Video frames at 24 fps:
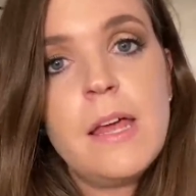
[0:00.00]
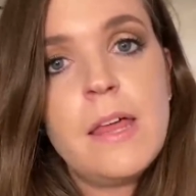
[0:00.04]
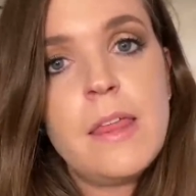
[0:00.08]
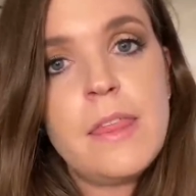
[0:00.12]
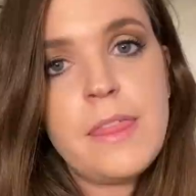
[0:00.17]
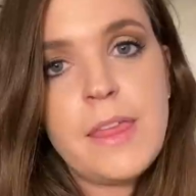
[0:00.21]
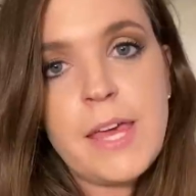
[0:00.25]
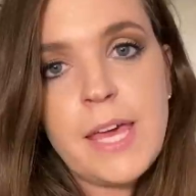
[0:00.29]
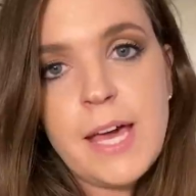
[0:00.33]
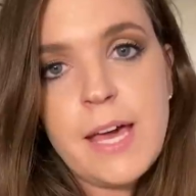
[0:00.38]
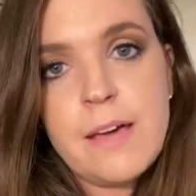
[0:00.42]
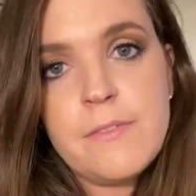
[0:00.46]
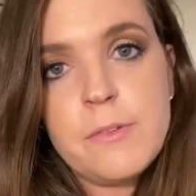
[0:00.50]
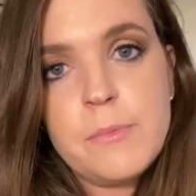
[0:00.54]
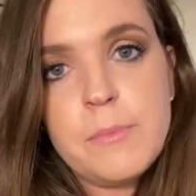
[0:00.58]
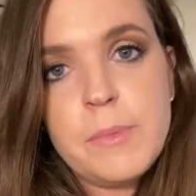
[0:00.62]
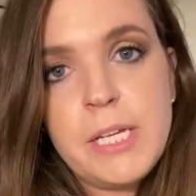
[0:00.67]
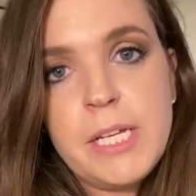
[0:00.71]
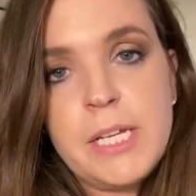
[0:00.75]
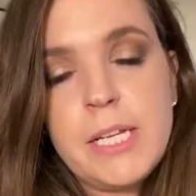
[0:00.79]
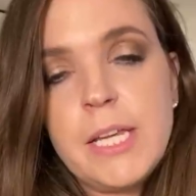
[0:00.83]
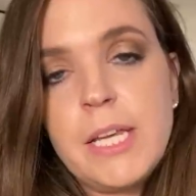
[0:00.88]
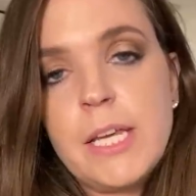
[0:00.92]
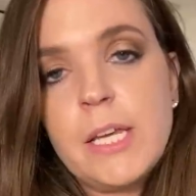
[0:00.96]
They have a
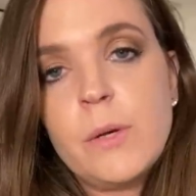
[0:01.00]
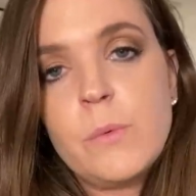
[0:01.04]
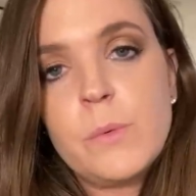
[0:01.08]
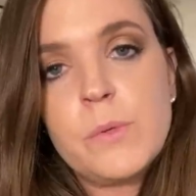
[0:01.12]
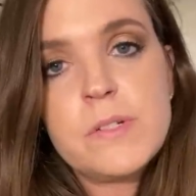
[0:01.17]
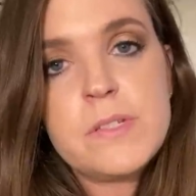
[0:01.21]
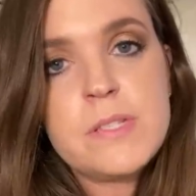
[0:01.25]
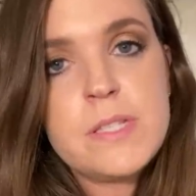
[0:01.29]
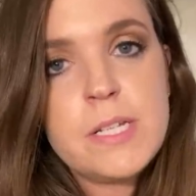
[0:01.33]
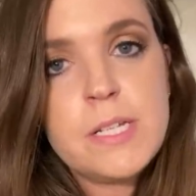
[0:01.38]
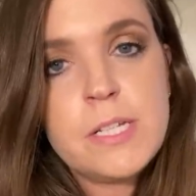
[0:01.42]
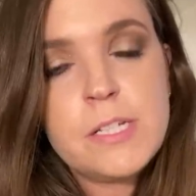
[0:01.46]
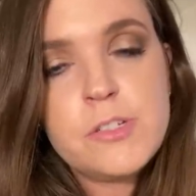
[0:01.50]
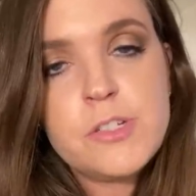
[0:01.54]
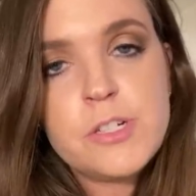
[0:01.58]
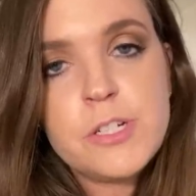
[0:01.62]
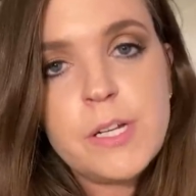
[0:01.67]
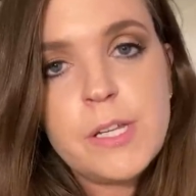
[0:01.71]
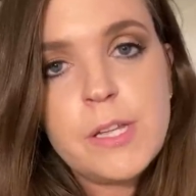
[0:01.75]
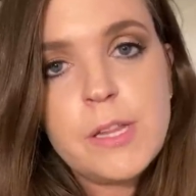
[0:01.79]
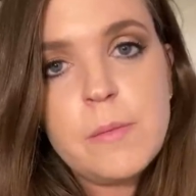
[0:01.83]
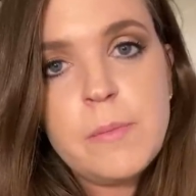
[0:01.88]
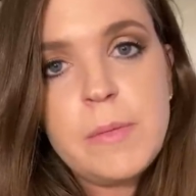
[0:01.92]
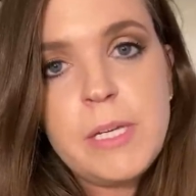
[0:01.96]
meeting. We're sitting
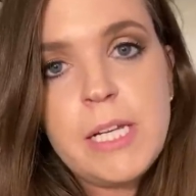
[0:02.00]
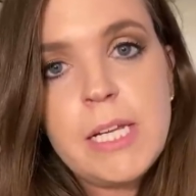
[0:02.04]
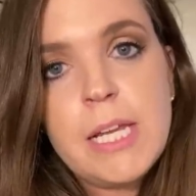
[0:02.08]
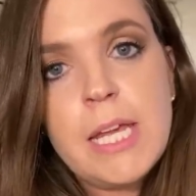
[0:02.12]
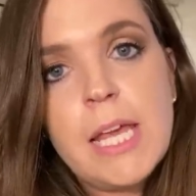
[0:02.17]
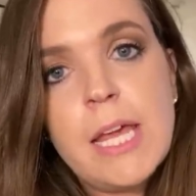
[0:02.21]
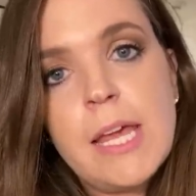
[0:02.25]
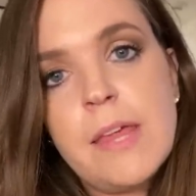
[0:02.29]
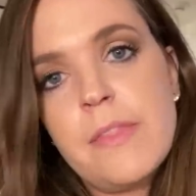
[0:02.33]
during the meeting.